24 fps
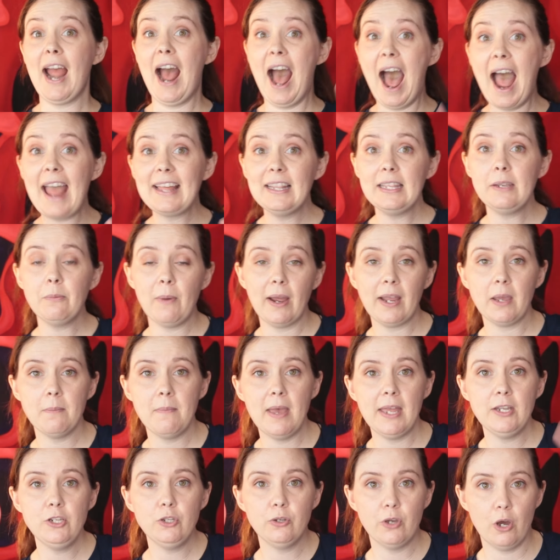I highly
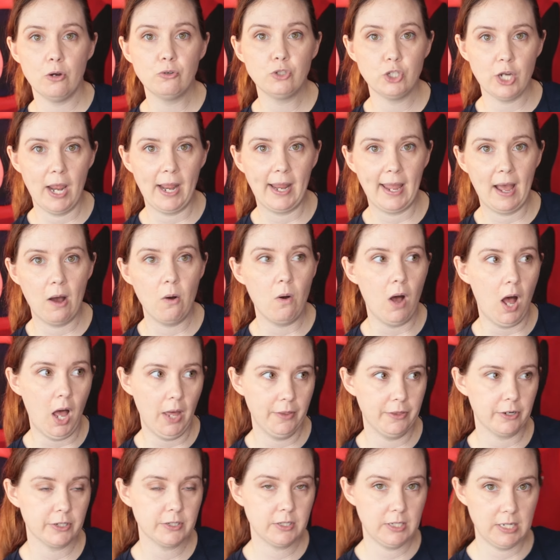recommend you go check out
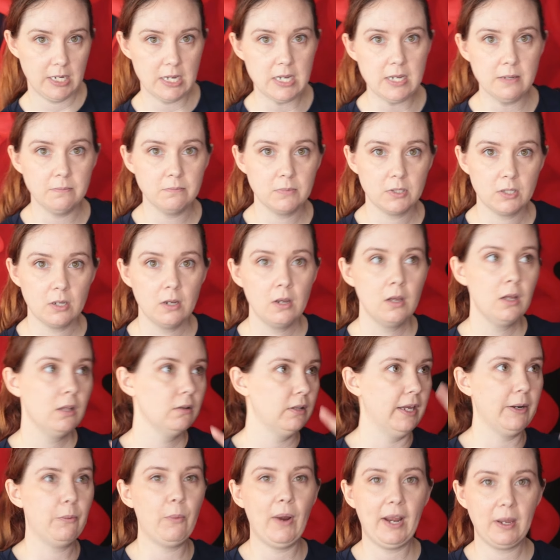other teams'
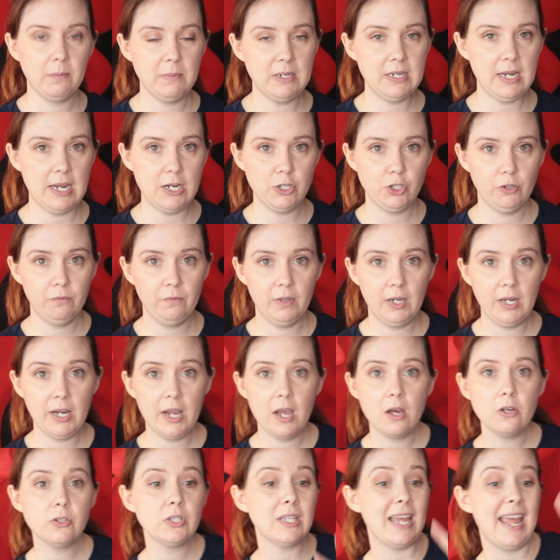like recommendation
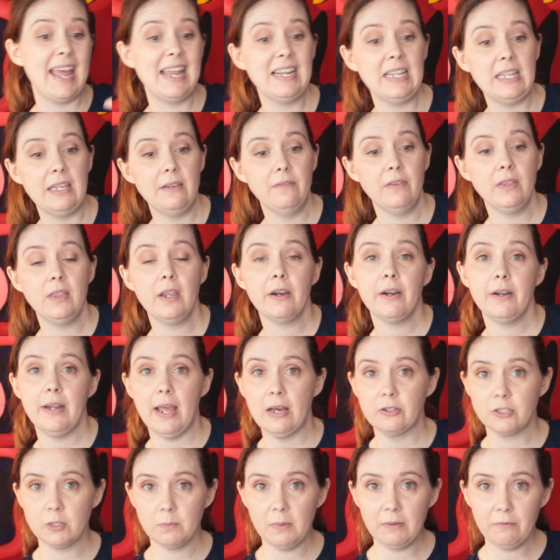videos and even their
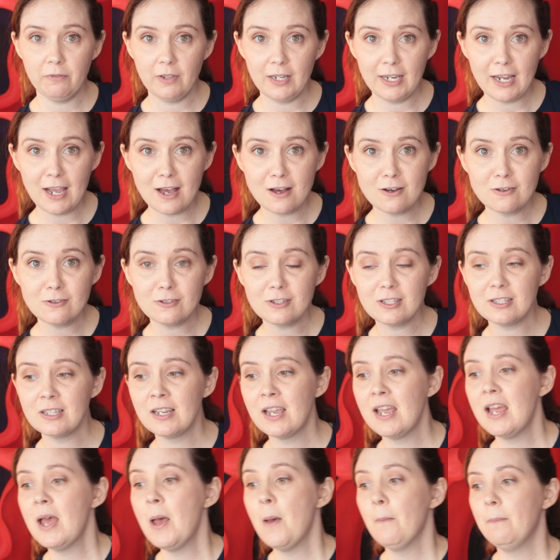announcement videos,
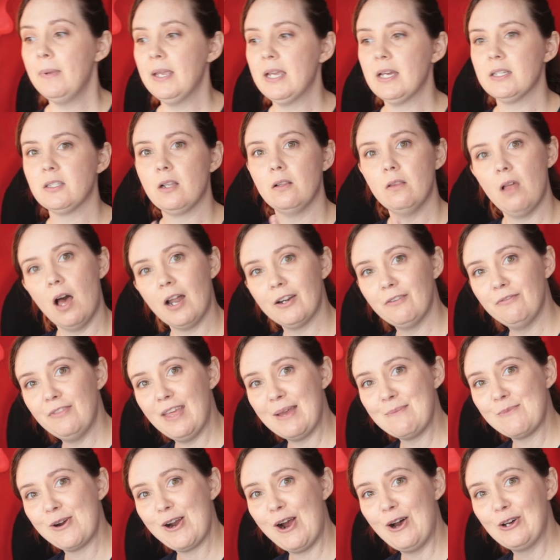because a lot of
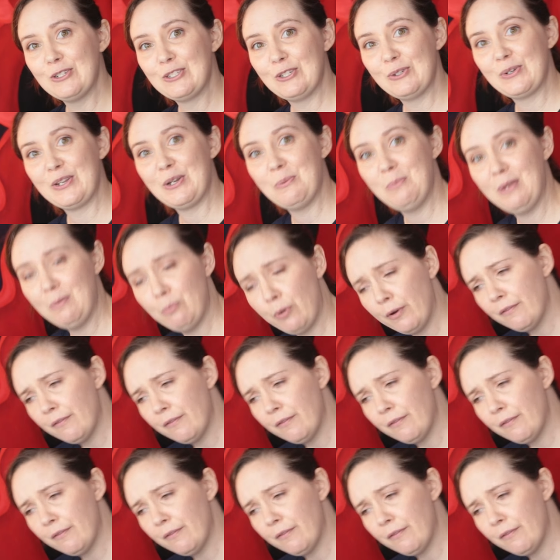them are also gonna be